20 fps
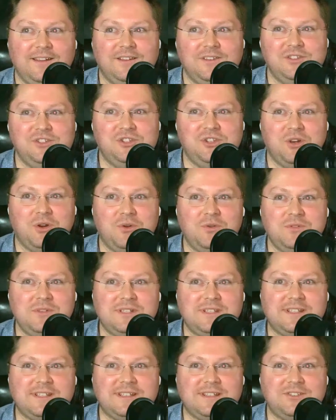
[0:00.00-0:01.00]

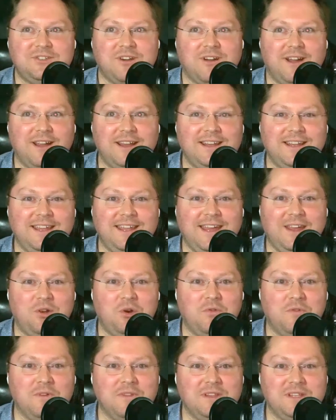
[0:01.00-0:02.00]
Jost trying to get
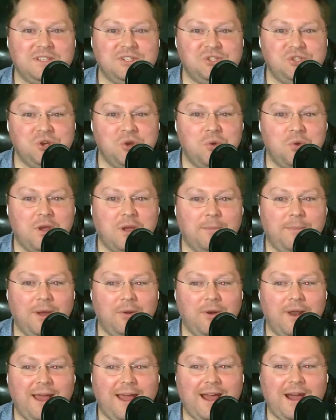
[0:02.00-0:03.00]
over this joke
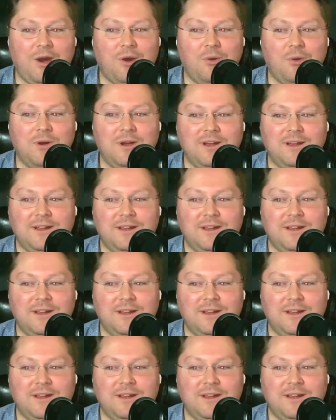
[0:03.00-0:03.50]
about how